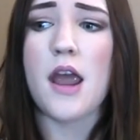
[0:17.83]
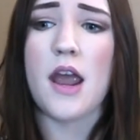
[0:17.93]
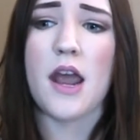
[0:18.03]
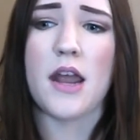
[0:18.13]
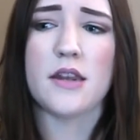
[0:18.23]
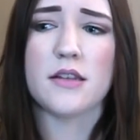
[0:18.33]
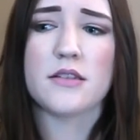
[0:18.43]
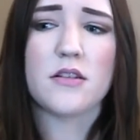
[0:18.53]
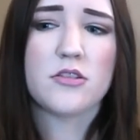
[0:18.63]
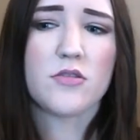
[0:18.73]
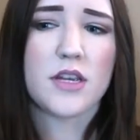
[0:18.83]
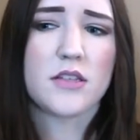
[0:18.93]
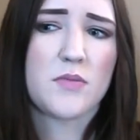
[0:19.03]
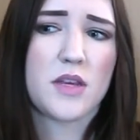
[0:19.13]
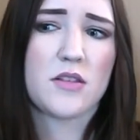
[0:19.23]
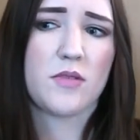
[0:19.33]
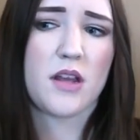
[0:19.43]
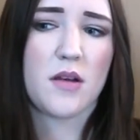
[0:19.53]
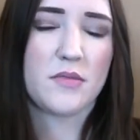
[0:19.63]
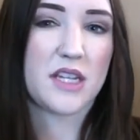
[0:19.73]
And it's also nice because when it
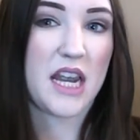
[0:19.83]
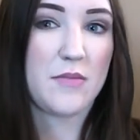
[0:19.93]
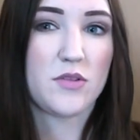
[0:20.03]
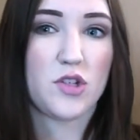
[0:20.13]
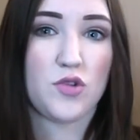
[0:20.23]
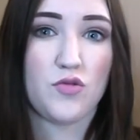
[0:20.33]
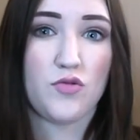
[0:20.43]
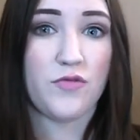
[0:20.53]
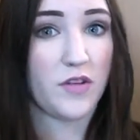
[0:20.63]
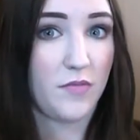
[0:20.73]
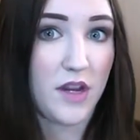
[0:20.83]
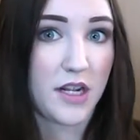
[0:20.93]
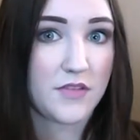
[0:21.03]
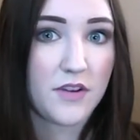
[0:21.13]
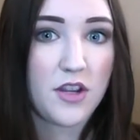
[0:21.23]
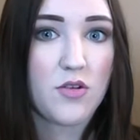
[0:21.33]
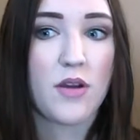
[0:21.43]
comes time to film the next video,